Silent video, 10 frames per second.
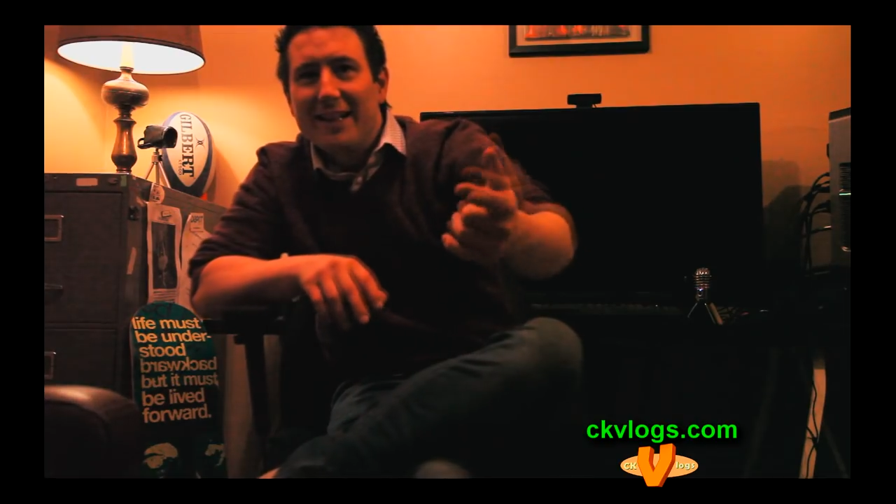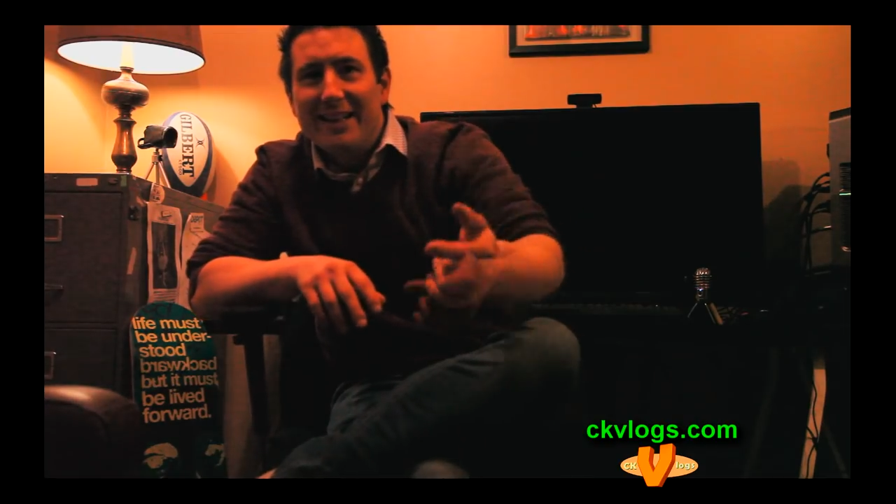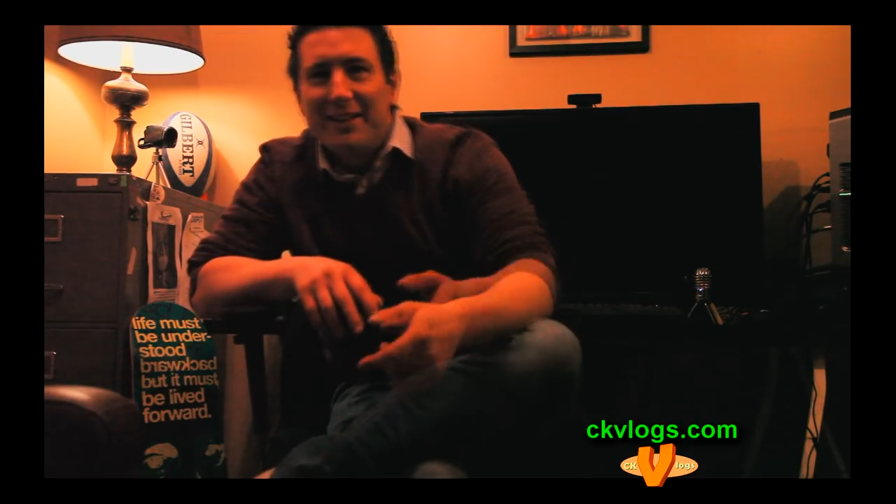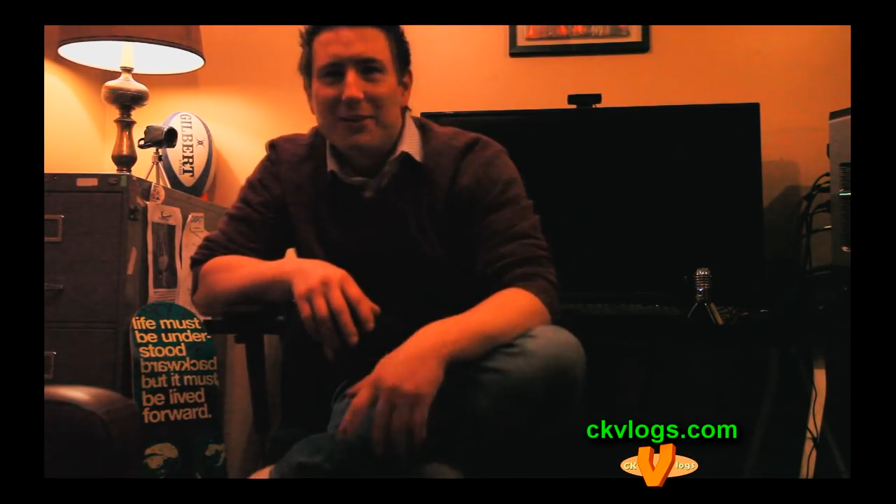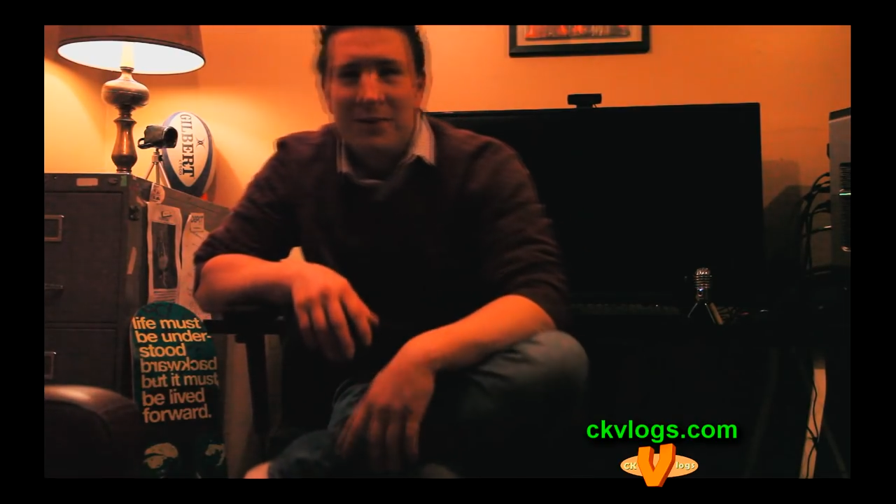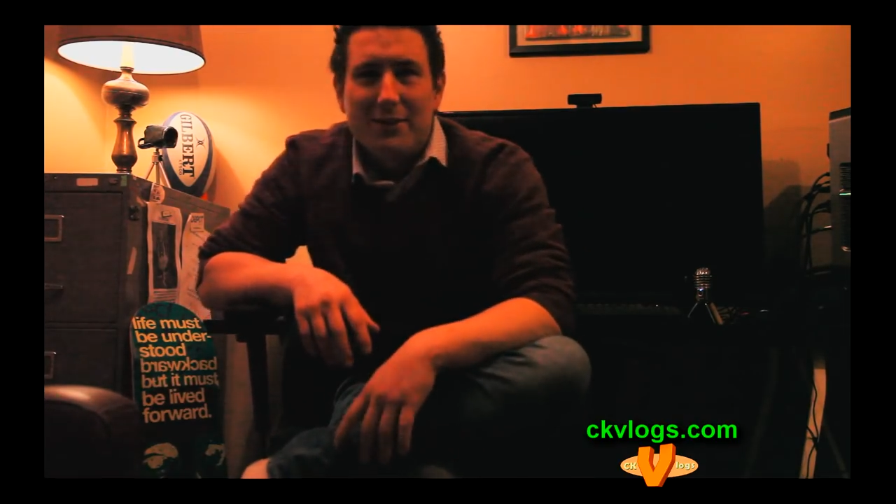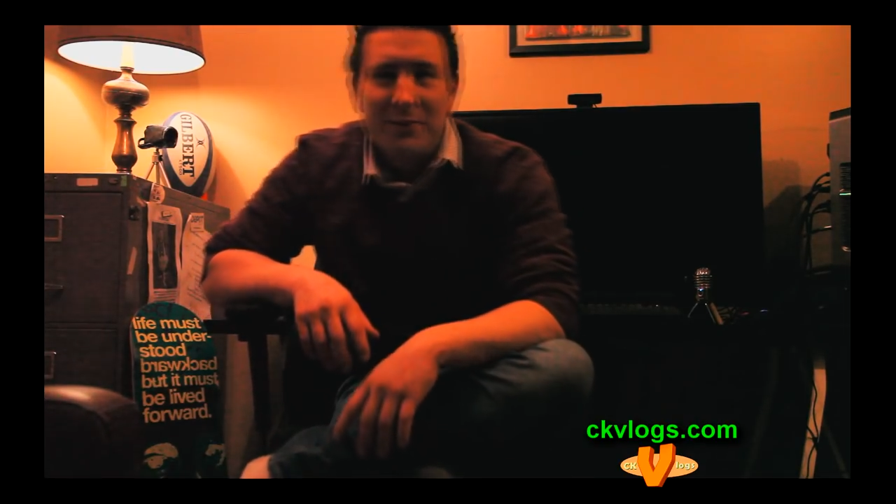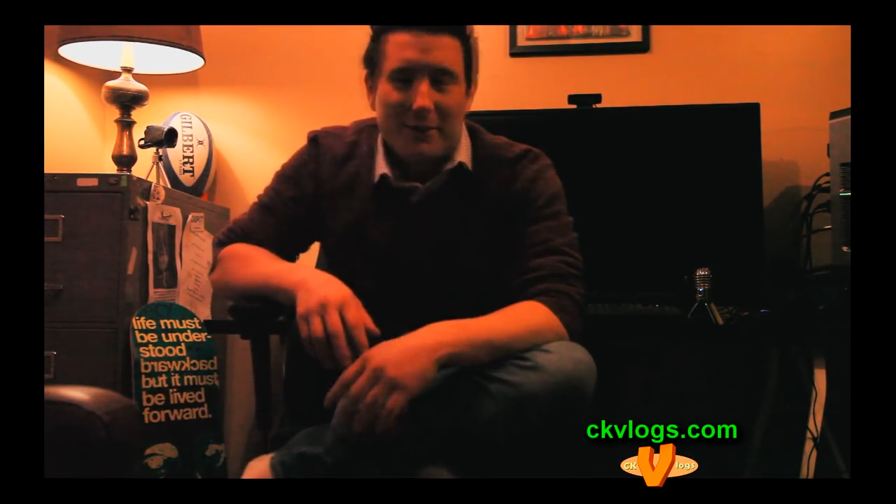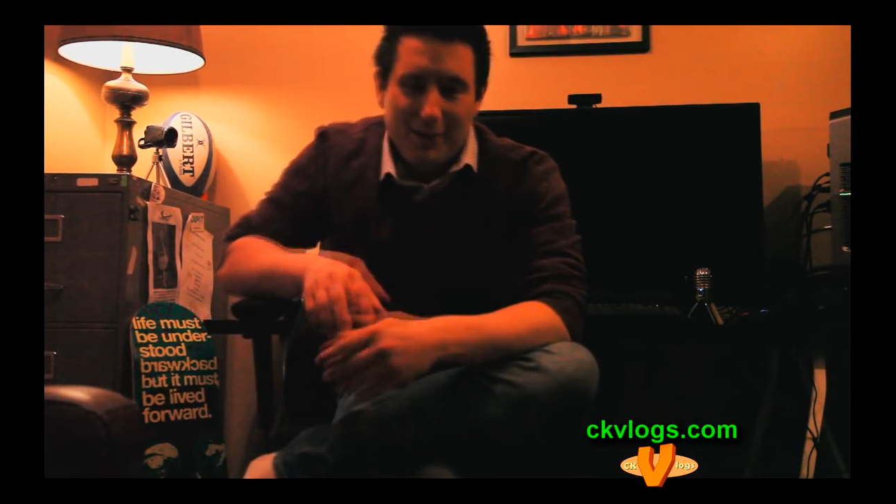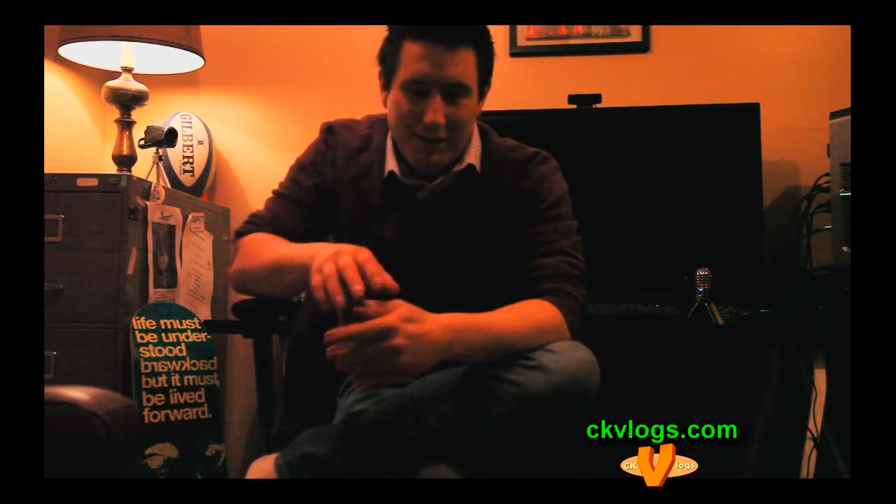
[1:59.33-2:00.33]

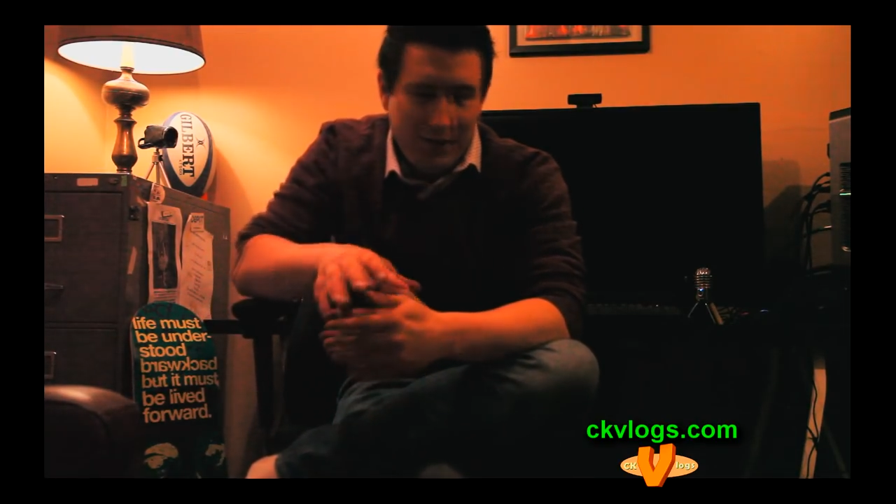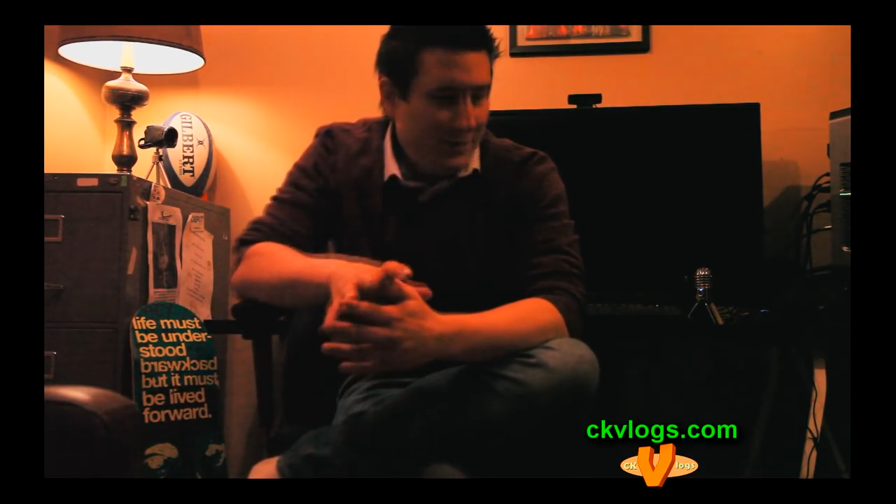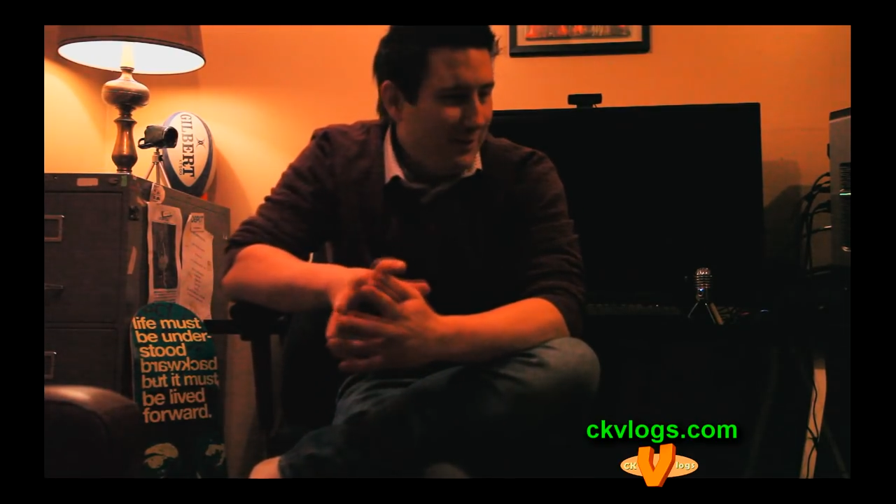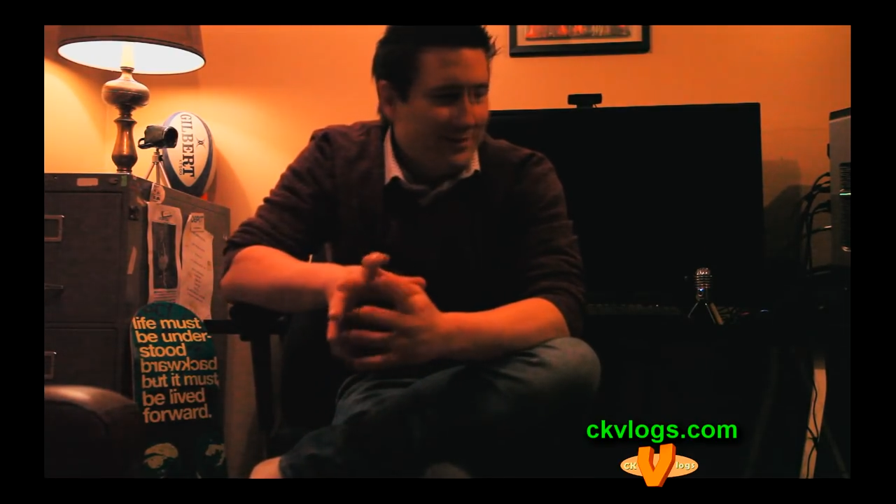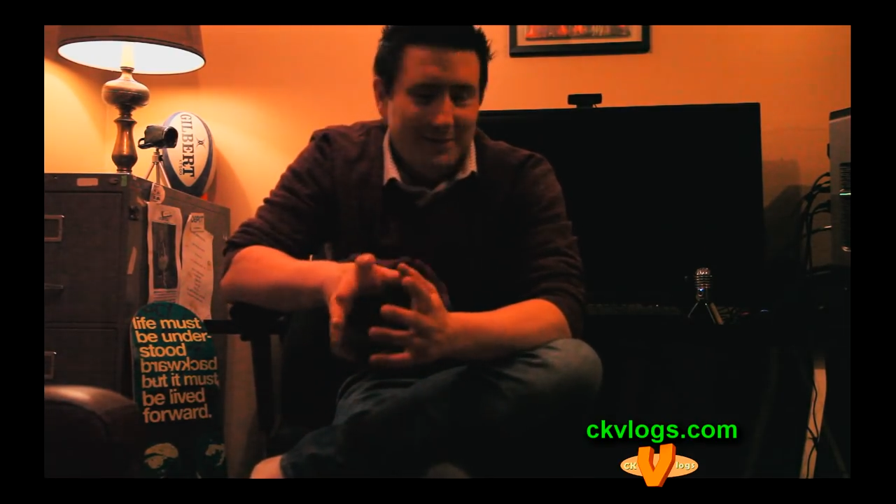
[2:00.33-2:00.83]
Nothing.